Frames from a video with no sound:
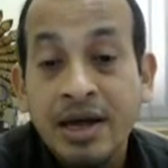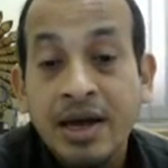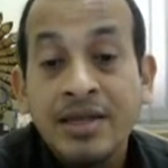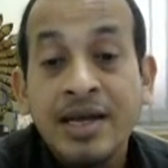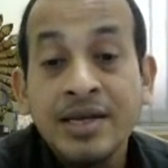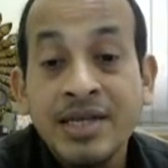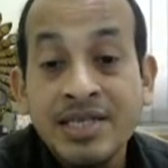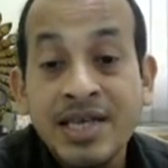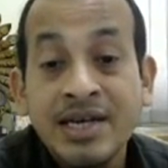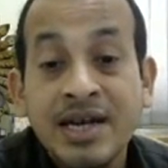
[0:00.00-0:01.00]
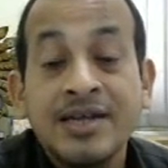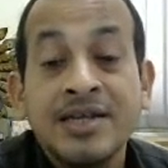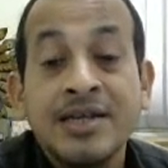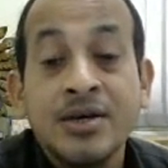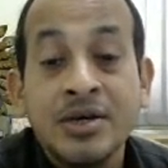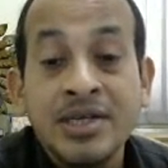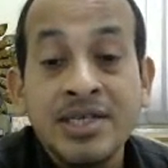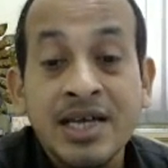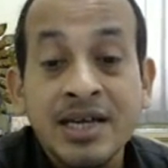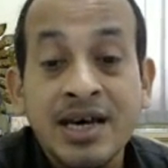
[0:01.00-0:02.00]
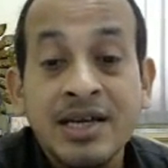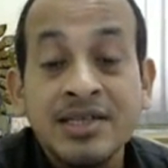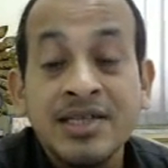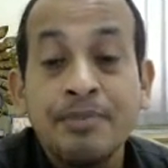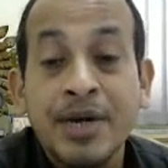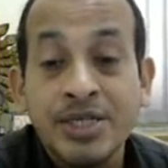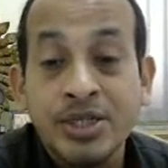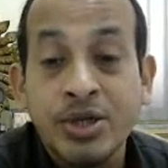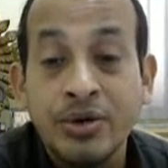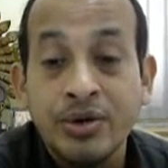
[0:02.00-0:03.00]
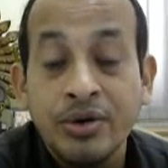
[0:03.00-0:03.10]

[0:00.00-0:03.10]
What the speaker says: The decider. Decider is the person